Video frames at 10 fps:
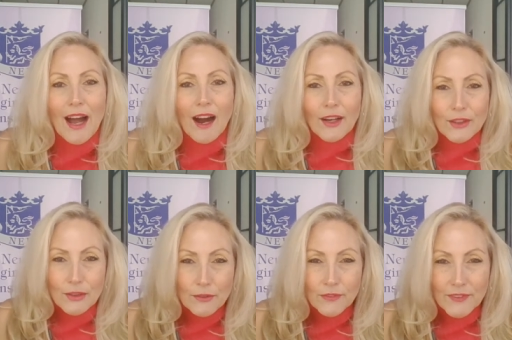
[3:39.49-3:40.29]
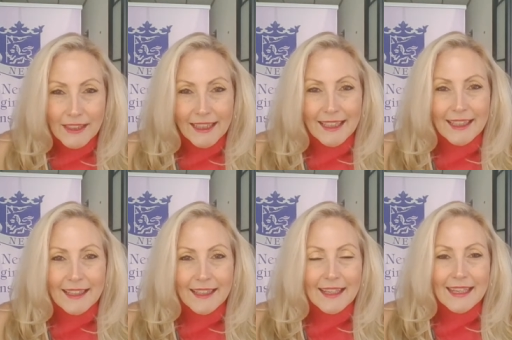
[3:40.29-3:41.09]
Are you feeling
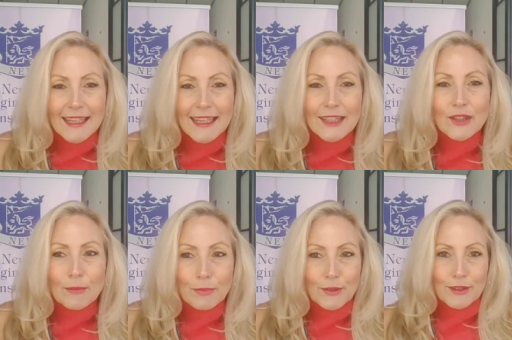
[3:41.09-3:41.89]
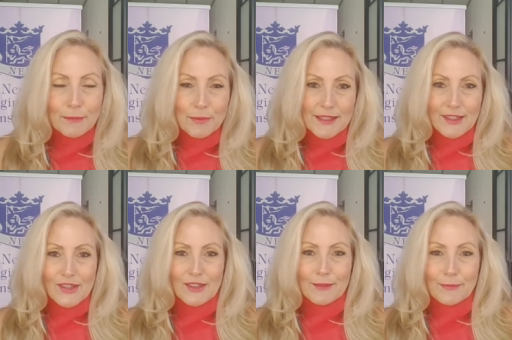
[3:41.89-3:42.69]
in your burden of
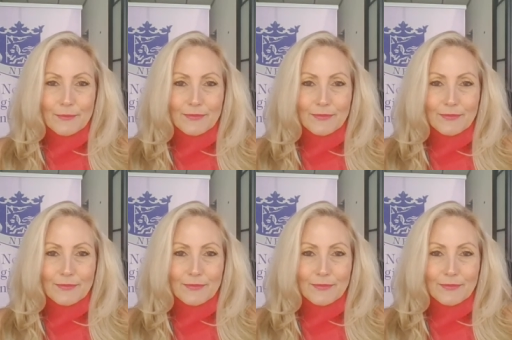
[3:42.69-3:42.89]
position?